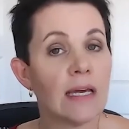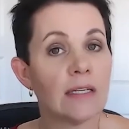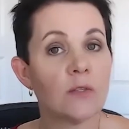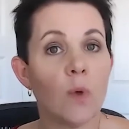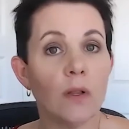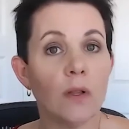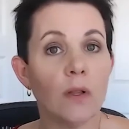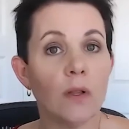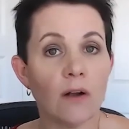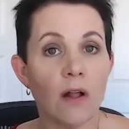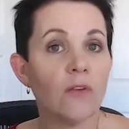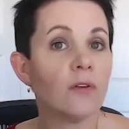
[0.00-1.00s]
as well as
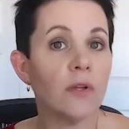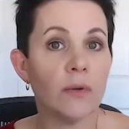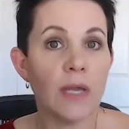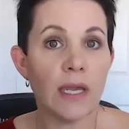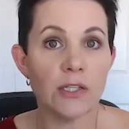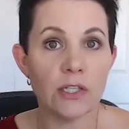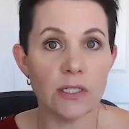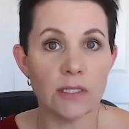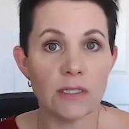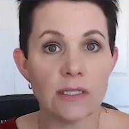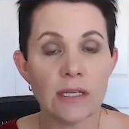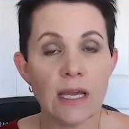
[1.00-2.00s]
our other
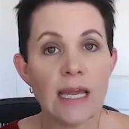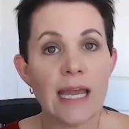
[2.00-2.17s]
locations.